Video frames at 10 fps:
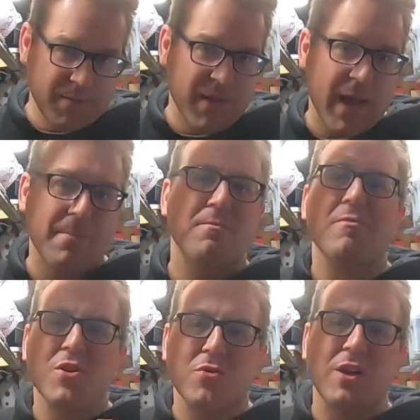Yeah,
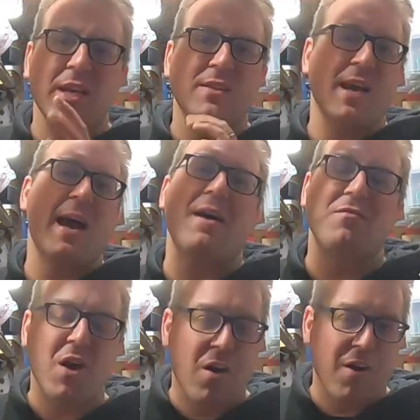you need to have
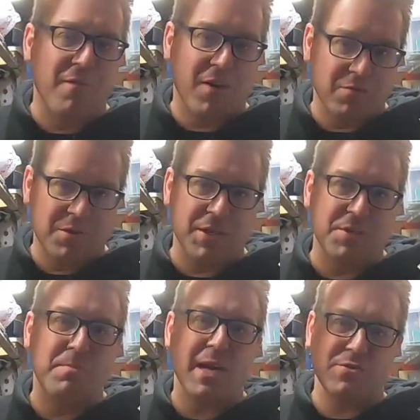the high voltage
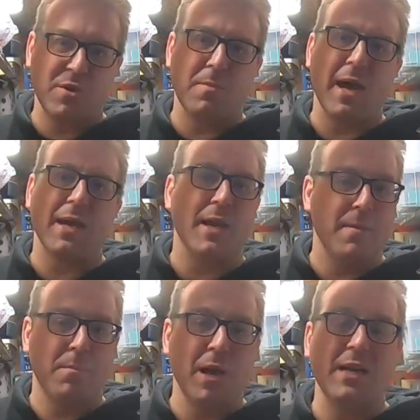battery pack
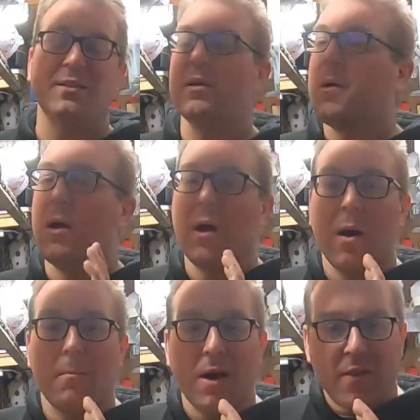in place.
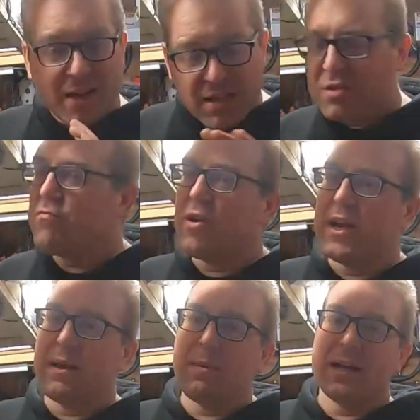But that doesn't
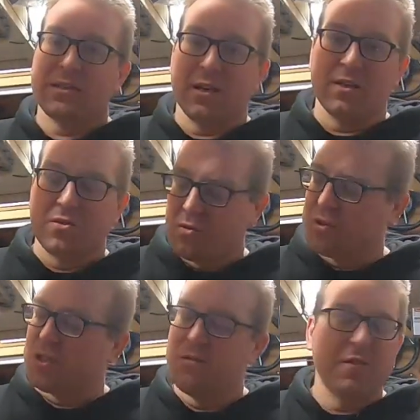really matter
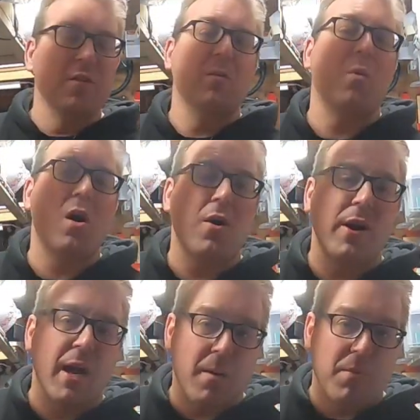sort of for the
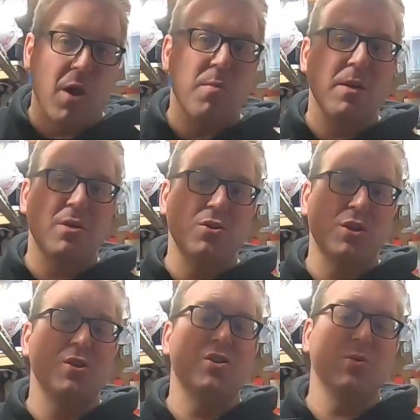wiring up though, because you
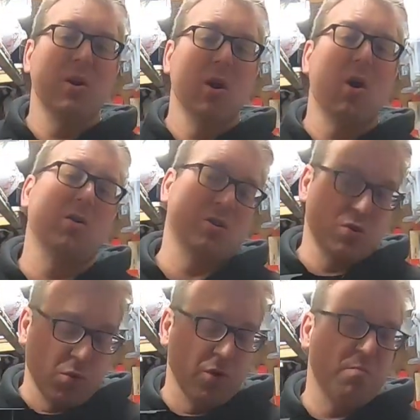can do a lot
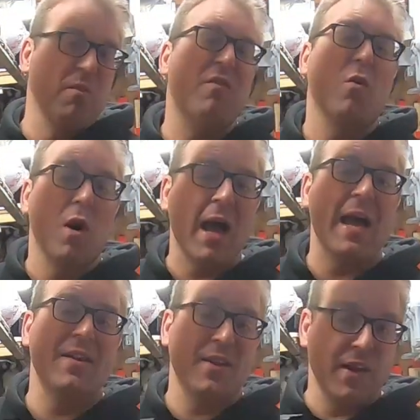sort of
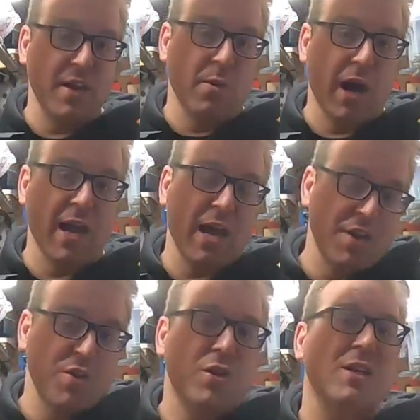beforehand anyway, and
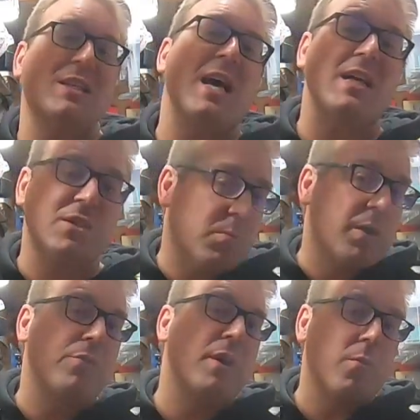you can test
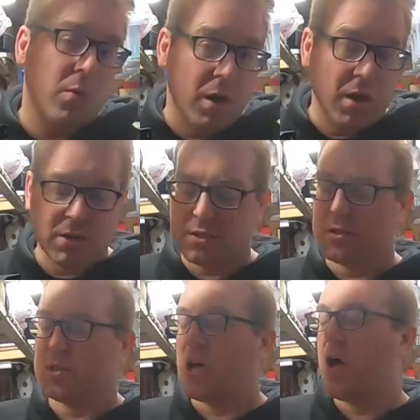whether it works.
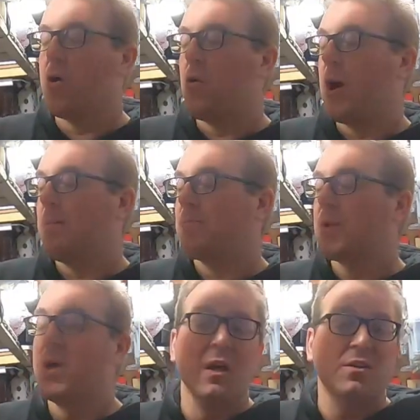So
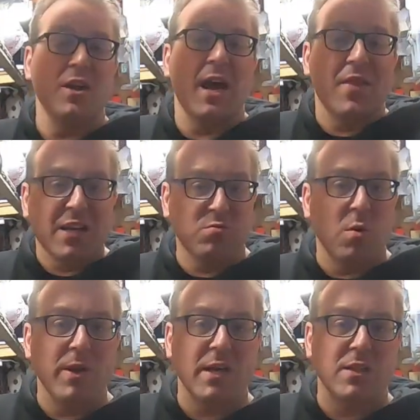yeah, that's what
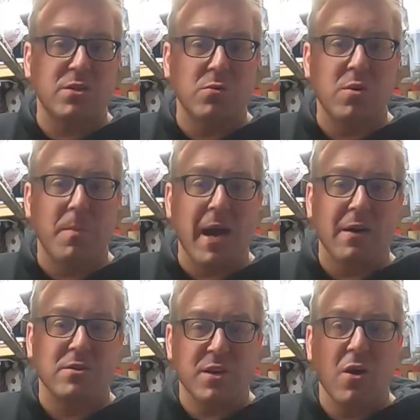we're going to talk
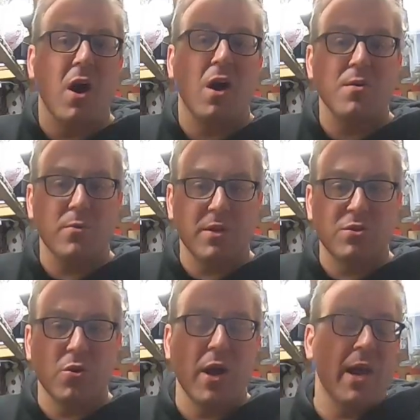about. So I hope you
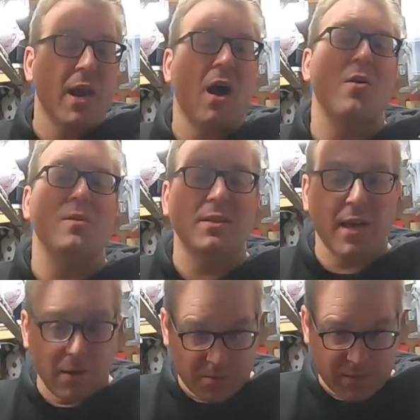enjoy it, and I hope this
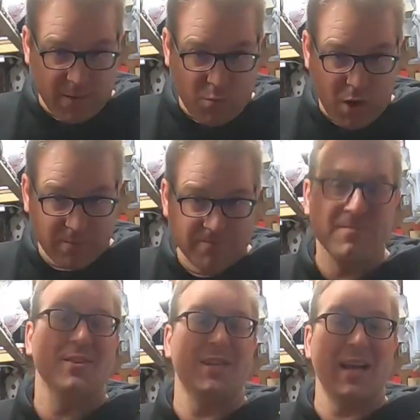helps someone.
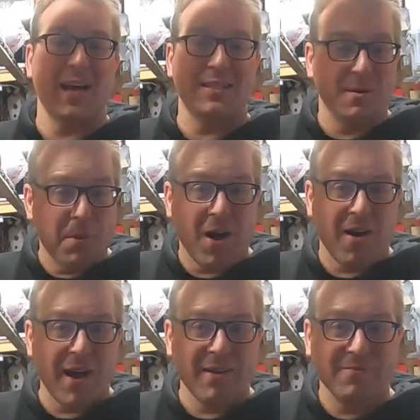See you later.
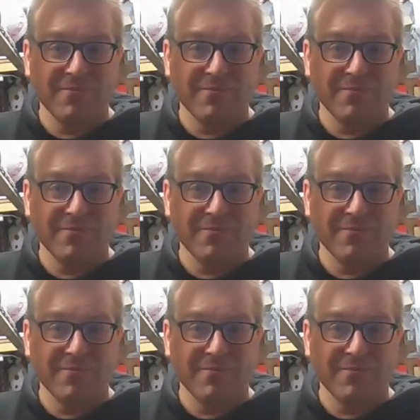Bye.